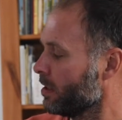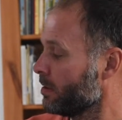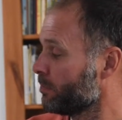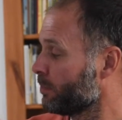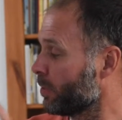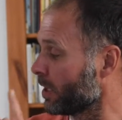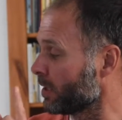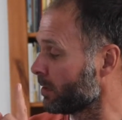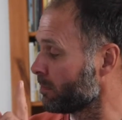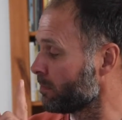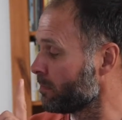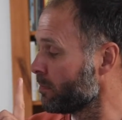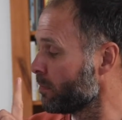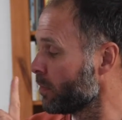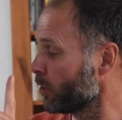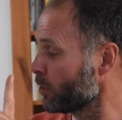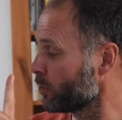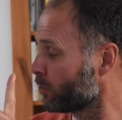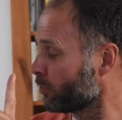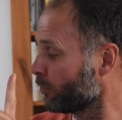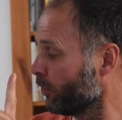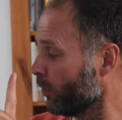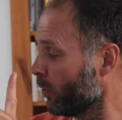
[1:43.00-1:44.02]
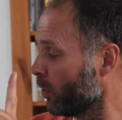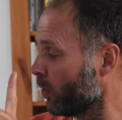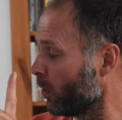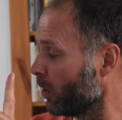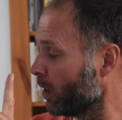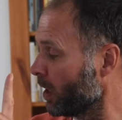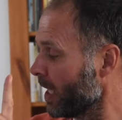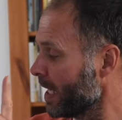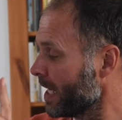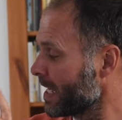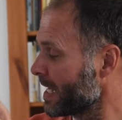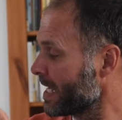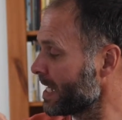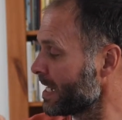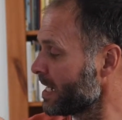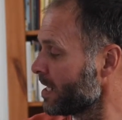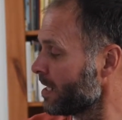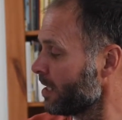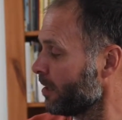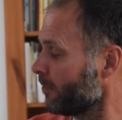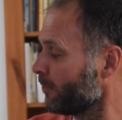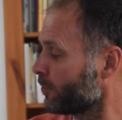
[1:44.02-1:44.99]
But most of all, he
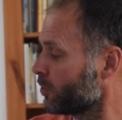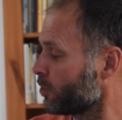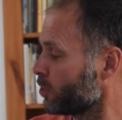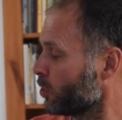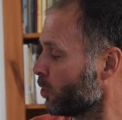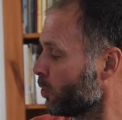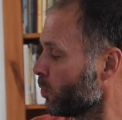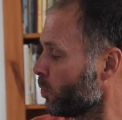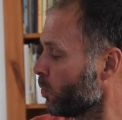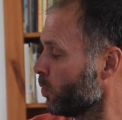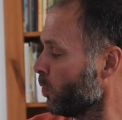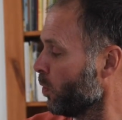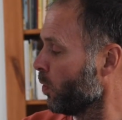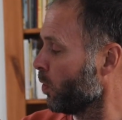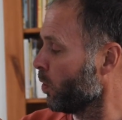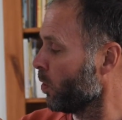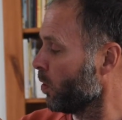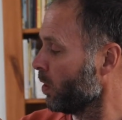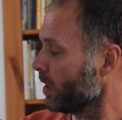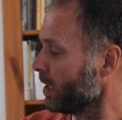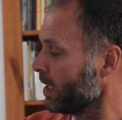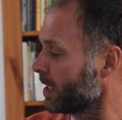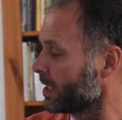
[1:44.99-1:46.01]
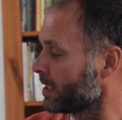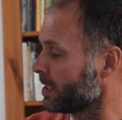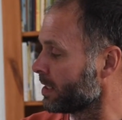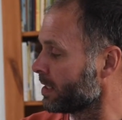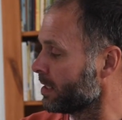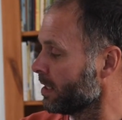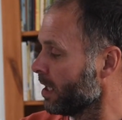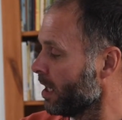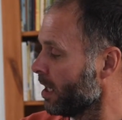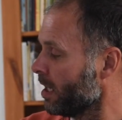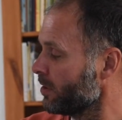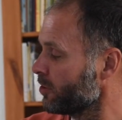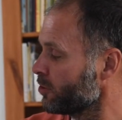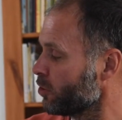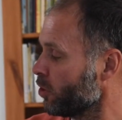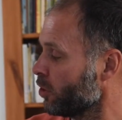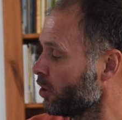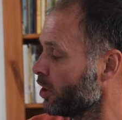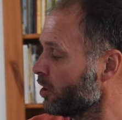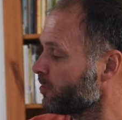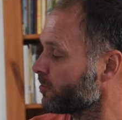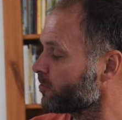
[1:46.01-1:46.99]
loved to walk and dance
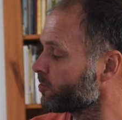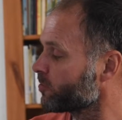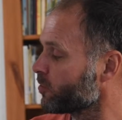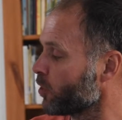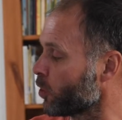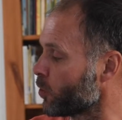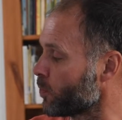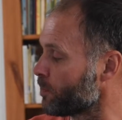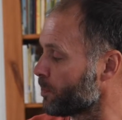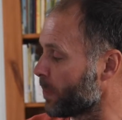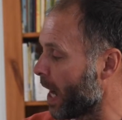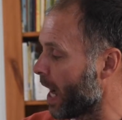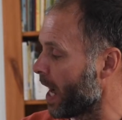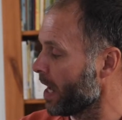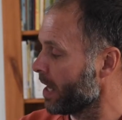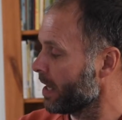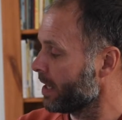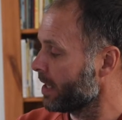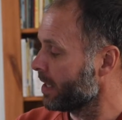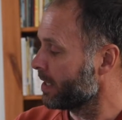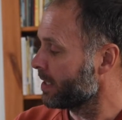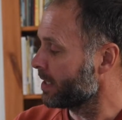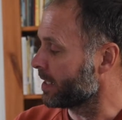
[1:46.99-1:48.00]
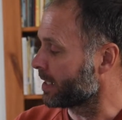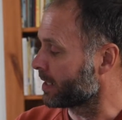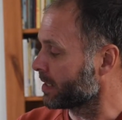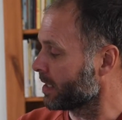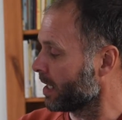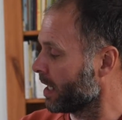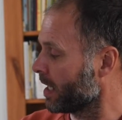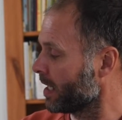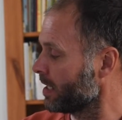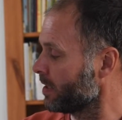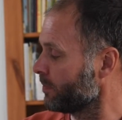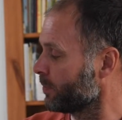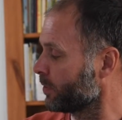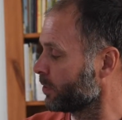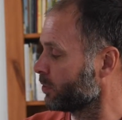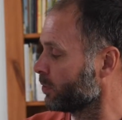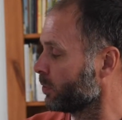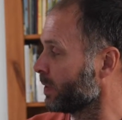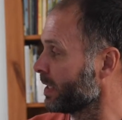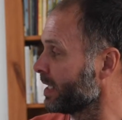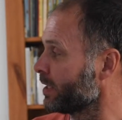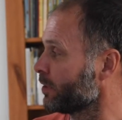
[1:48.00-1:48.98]
on a rope he tied
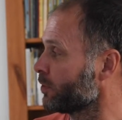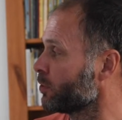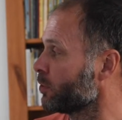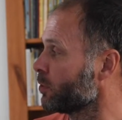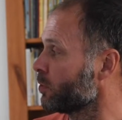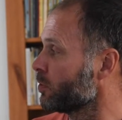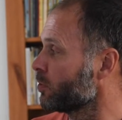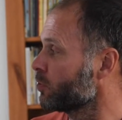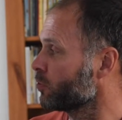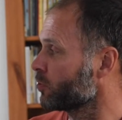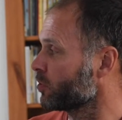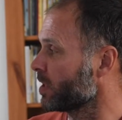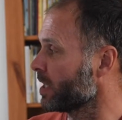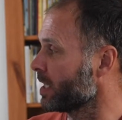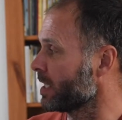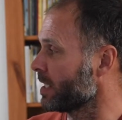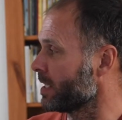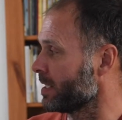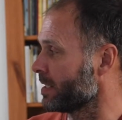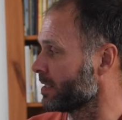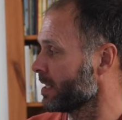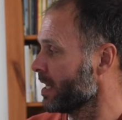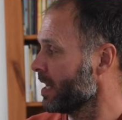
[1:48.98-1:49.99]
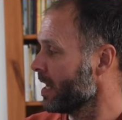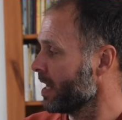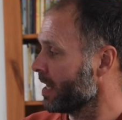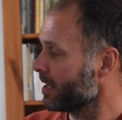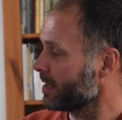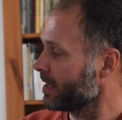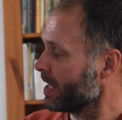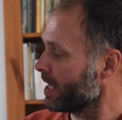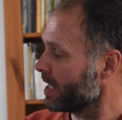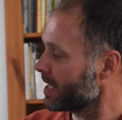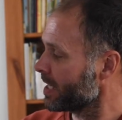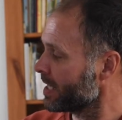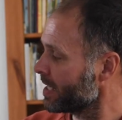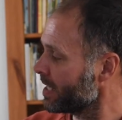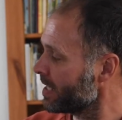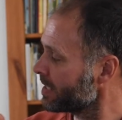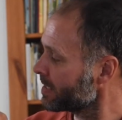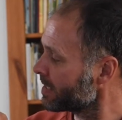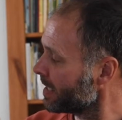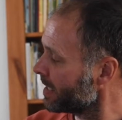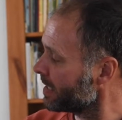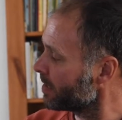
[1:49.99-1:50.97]
between two trees. And there he
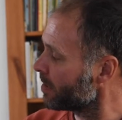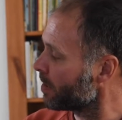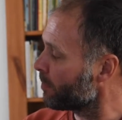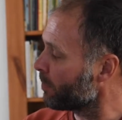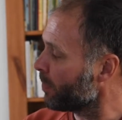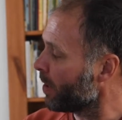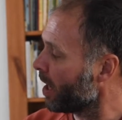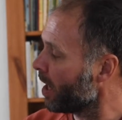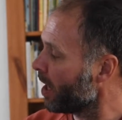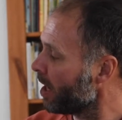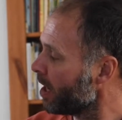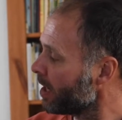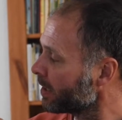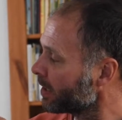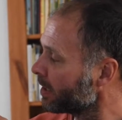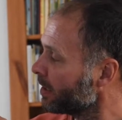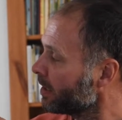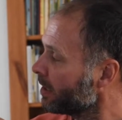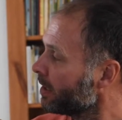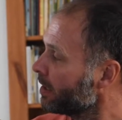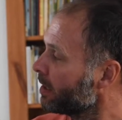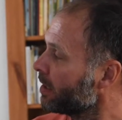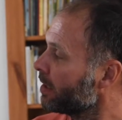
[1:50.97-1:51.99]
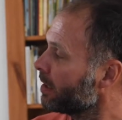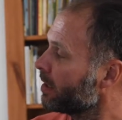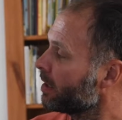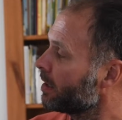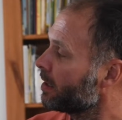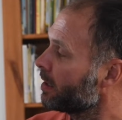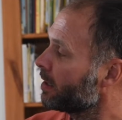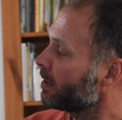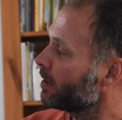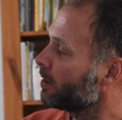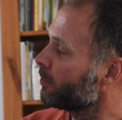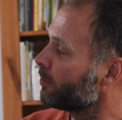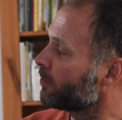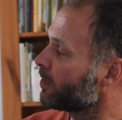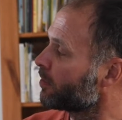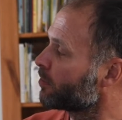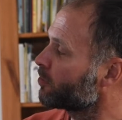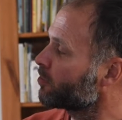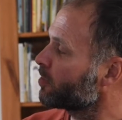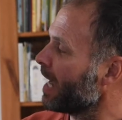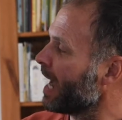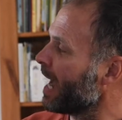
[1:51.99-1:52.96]
is in the park, with the
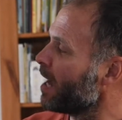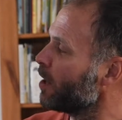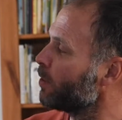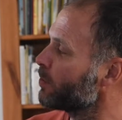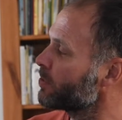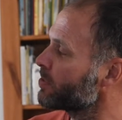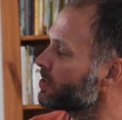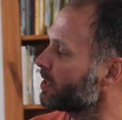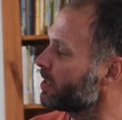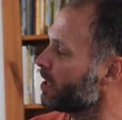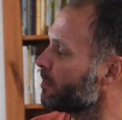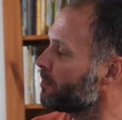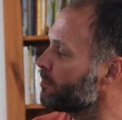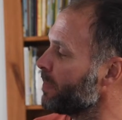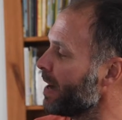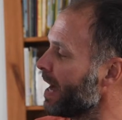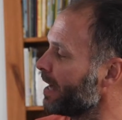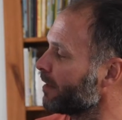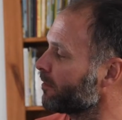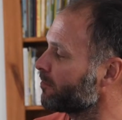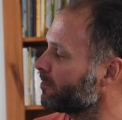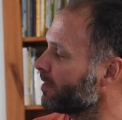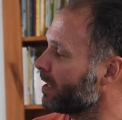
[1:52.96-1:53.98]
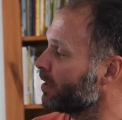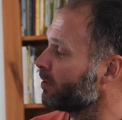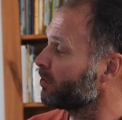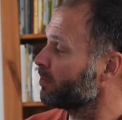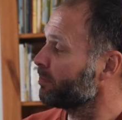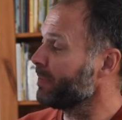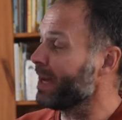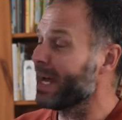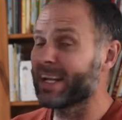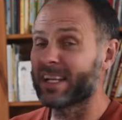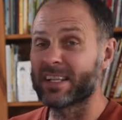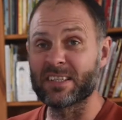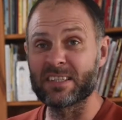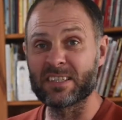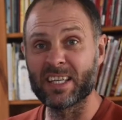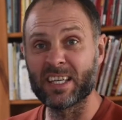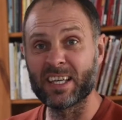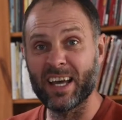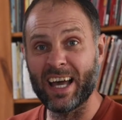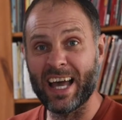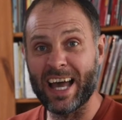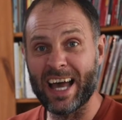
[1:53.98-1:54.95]
towers in the background,
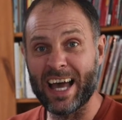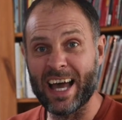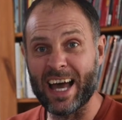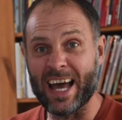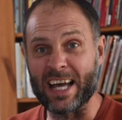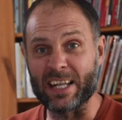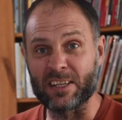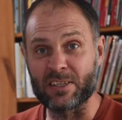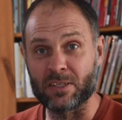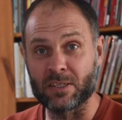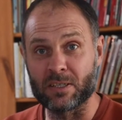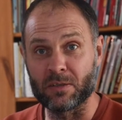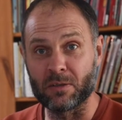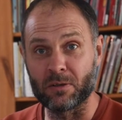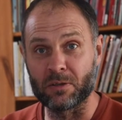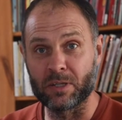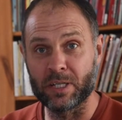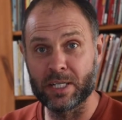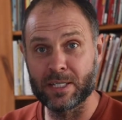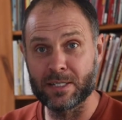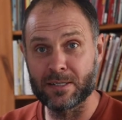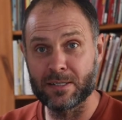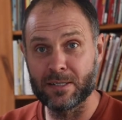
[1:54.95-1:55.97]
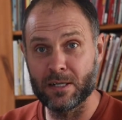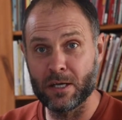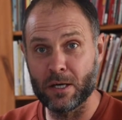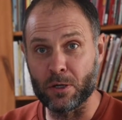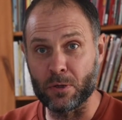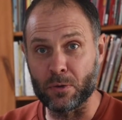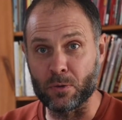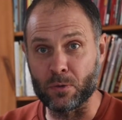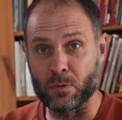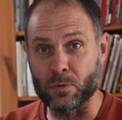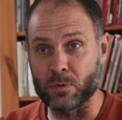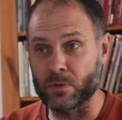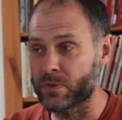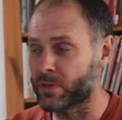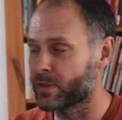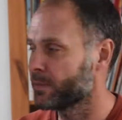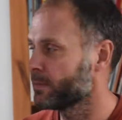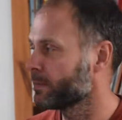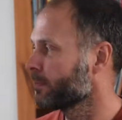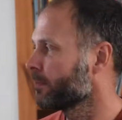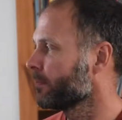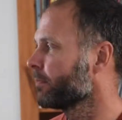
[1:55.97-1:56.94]
balancing a hat on his
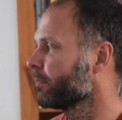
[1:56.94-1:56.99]
nose.